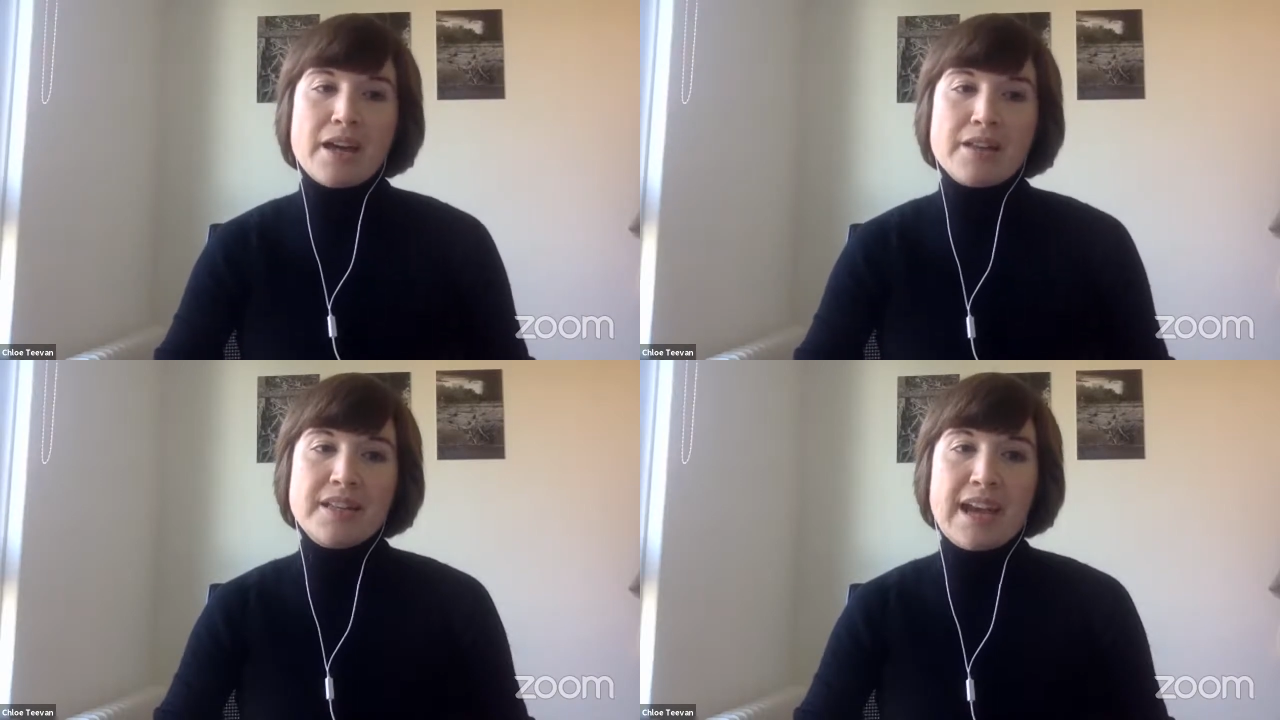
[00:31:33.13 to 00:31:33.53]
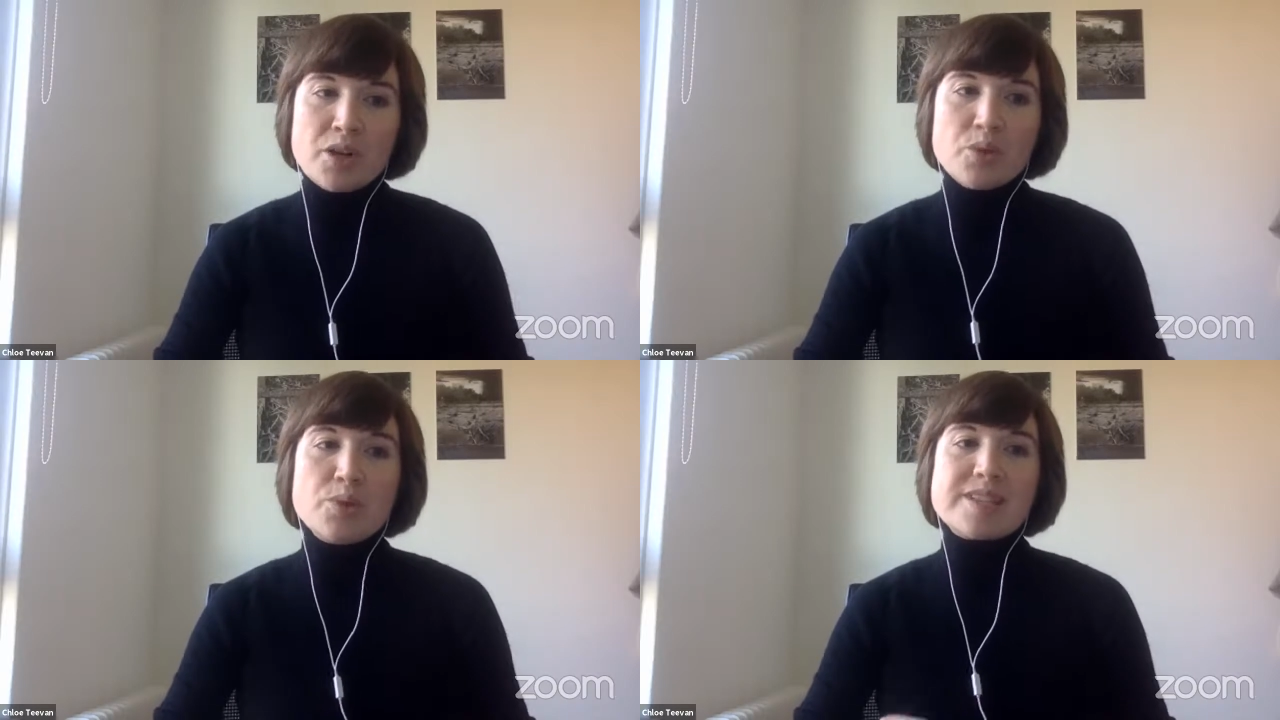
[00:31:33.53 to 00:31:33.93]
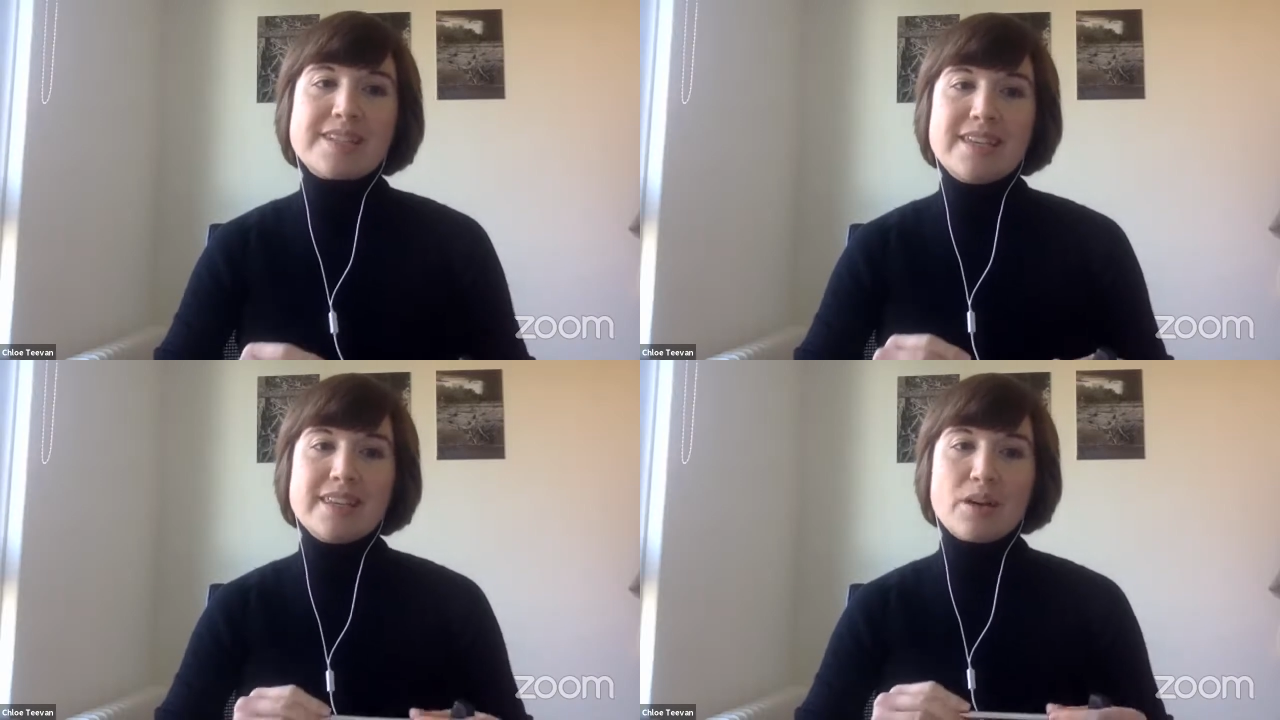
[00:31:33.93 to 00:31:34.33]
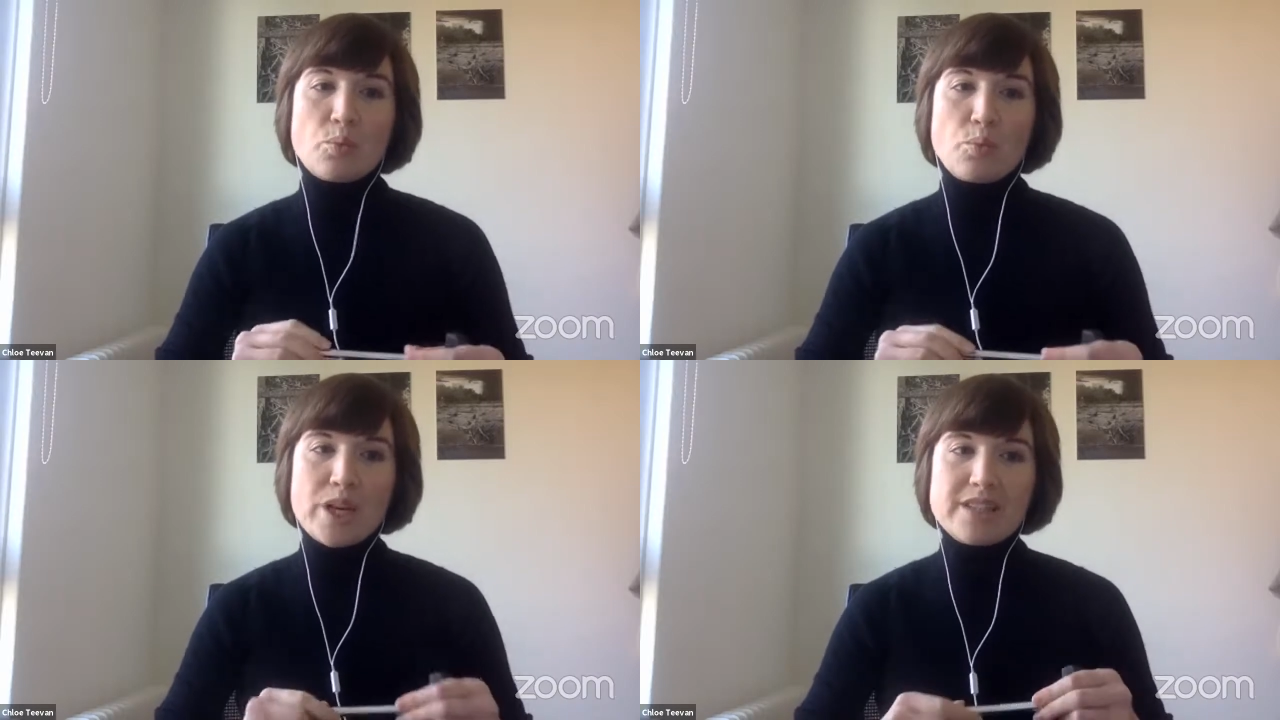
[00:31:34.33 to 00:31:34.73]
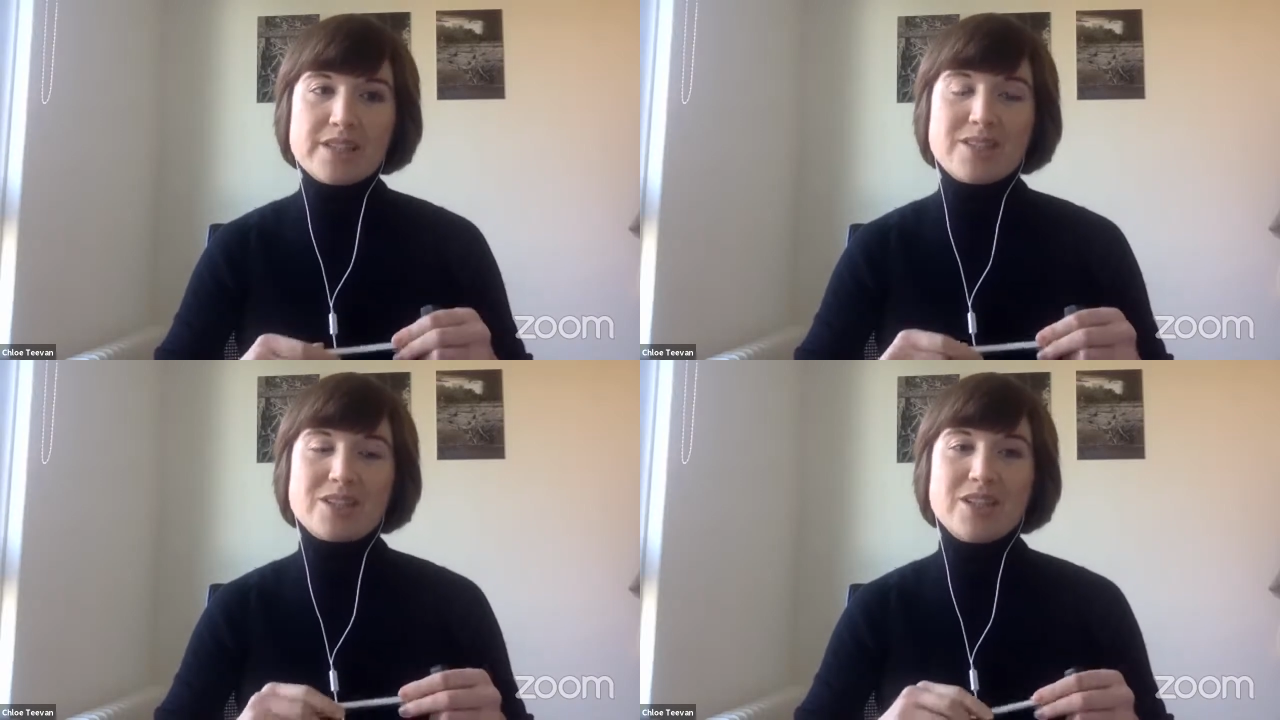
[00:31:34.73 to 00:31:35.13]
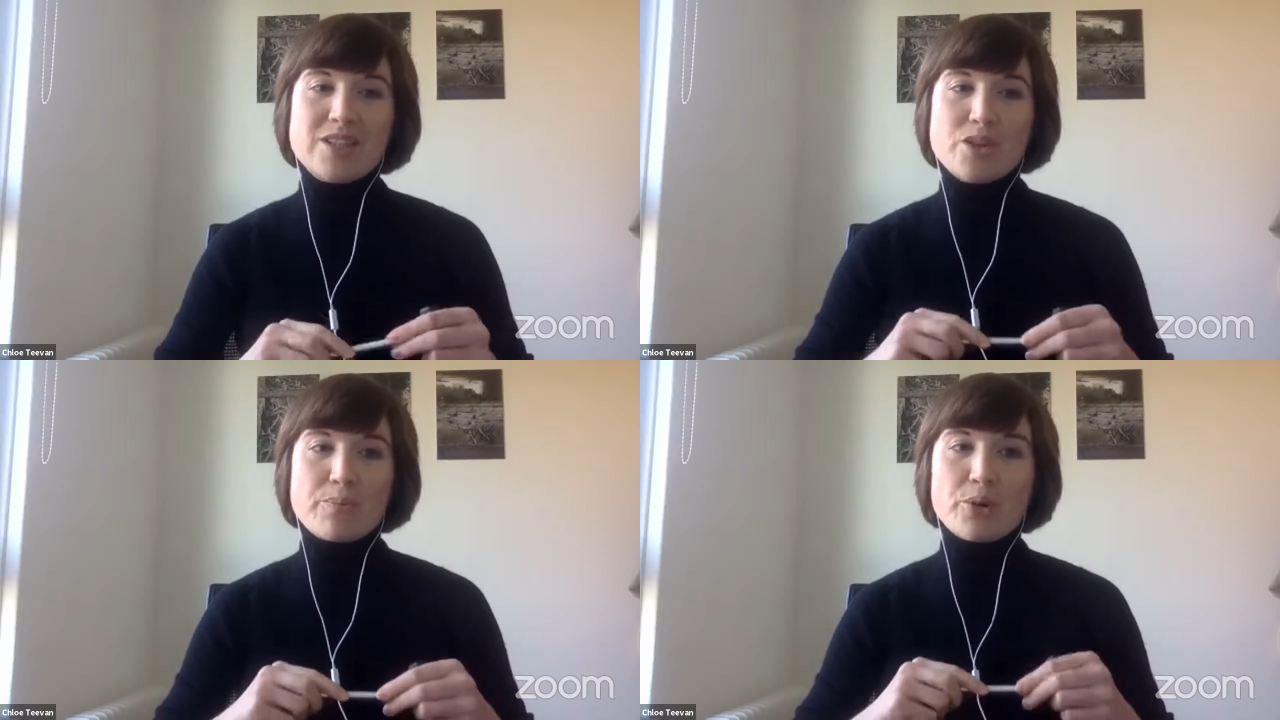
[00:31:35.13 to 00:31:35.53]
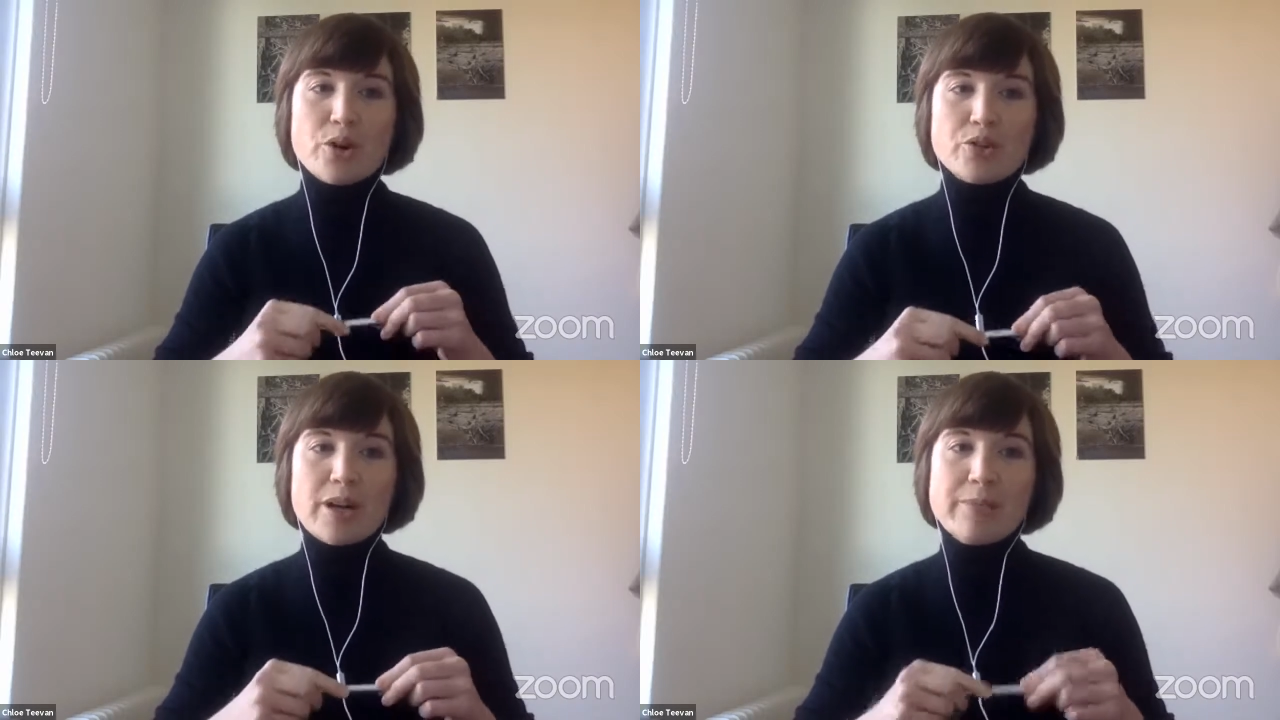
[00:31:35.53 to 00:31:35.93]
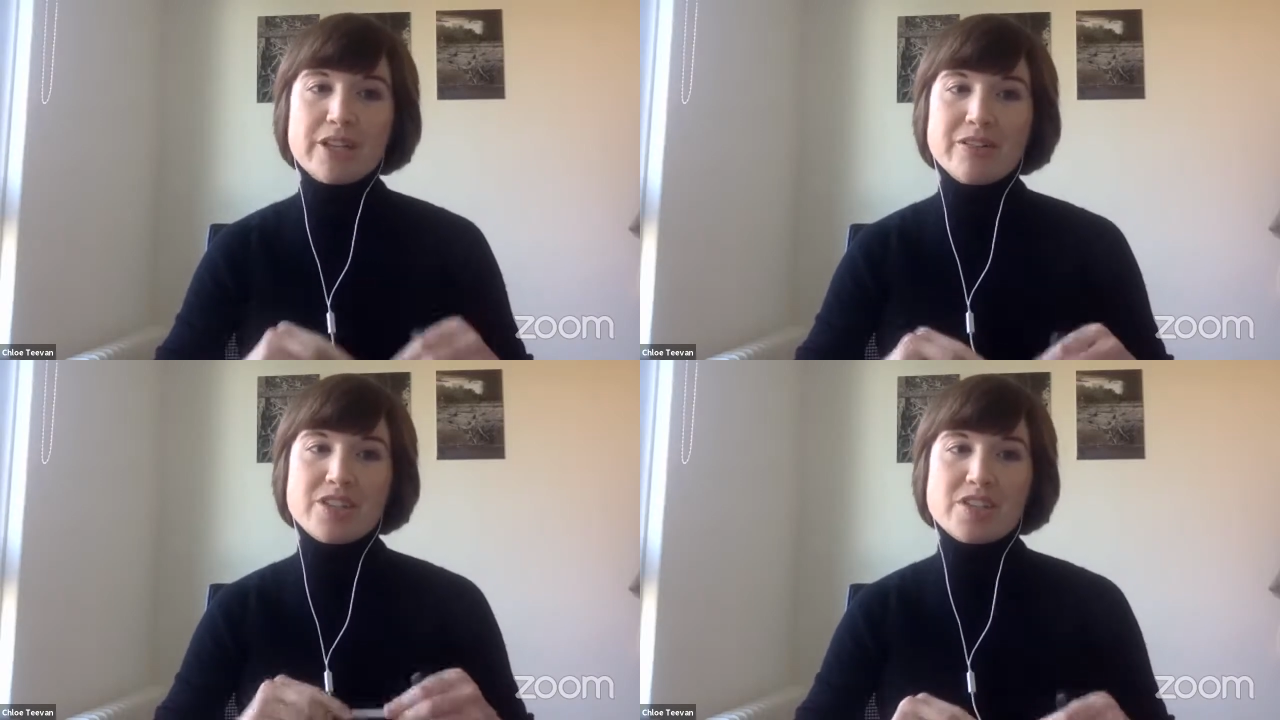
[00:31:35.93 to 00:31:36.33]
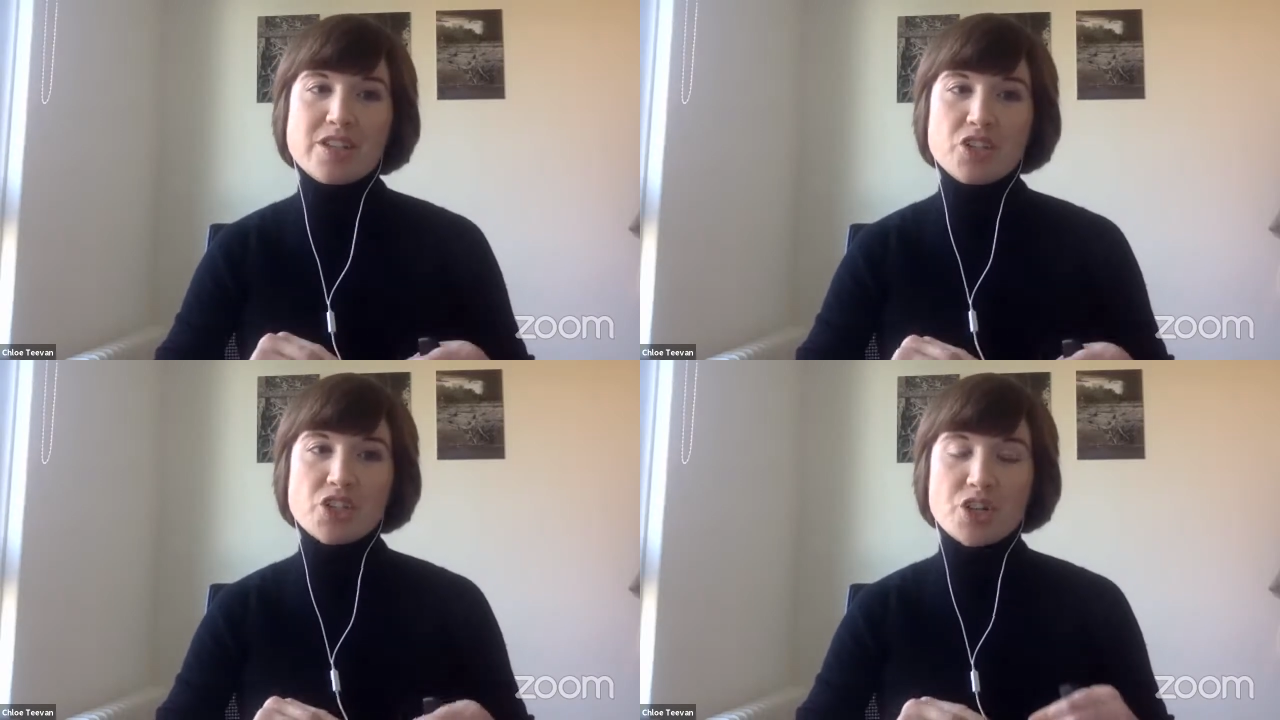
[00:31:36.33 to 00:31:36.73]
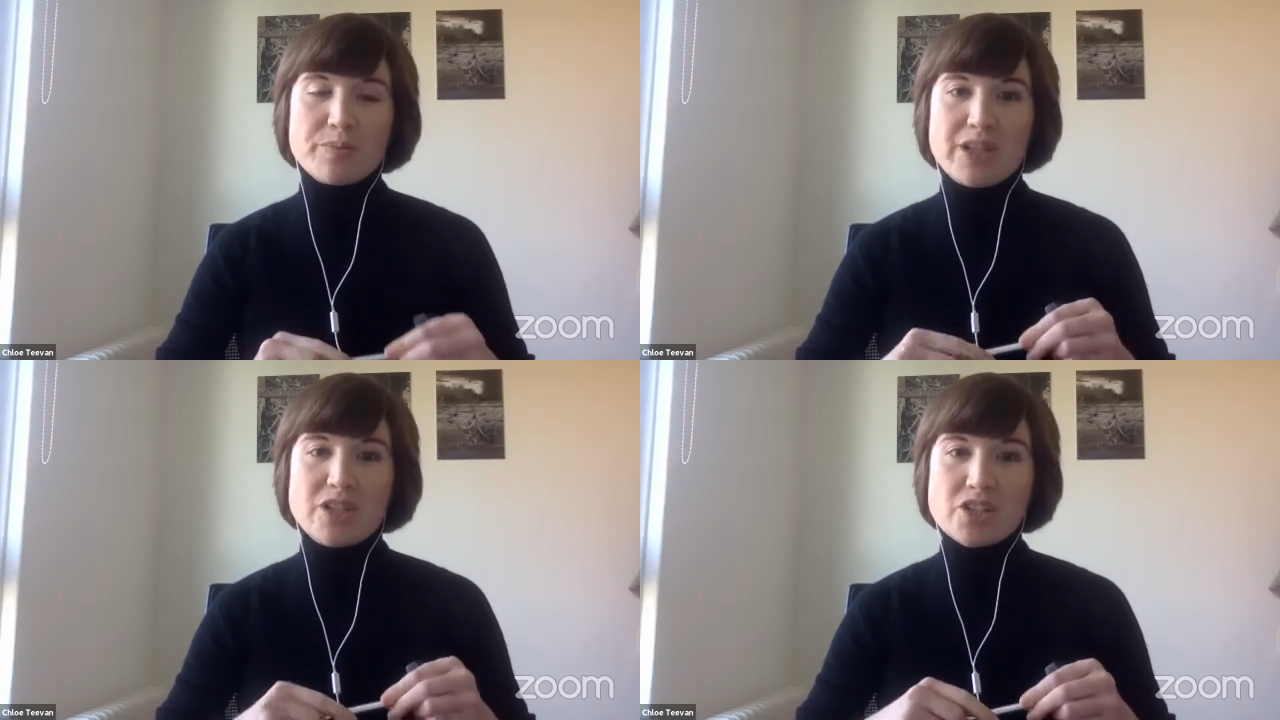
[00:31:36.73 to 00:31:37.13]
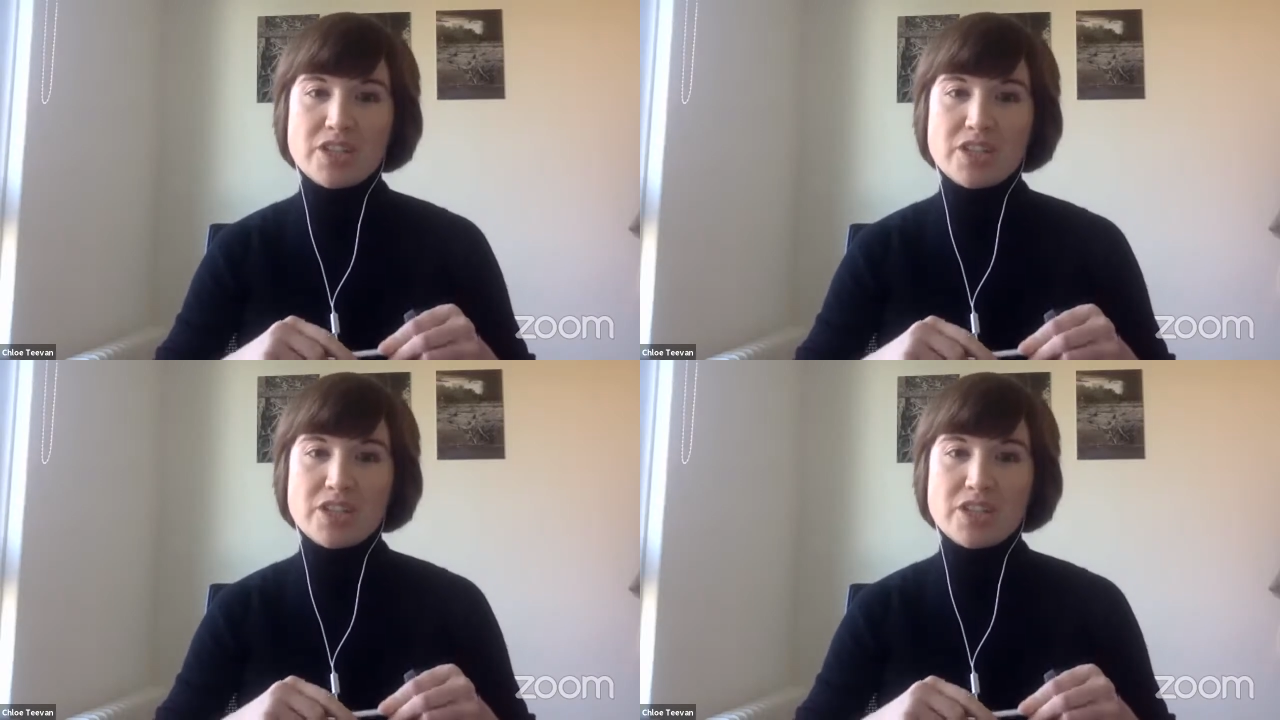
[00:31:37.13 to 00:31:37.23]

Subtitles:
Now we see that with the programming of this instrument,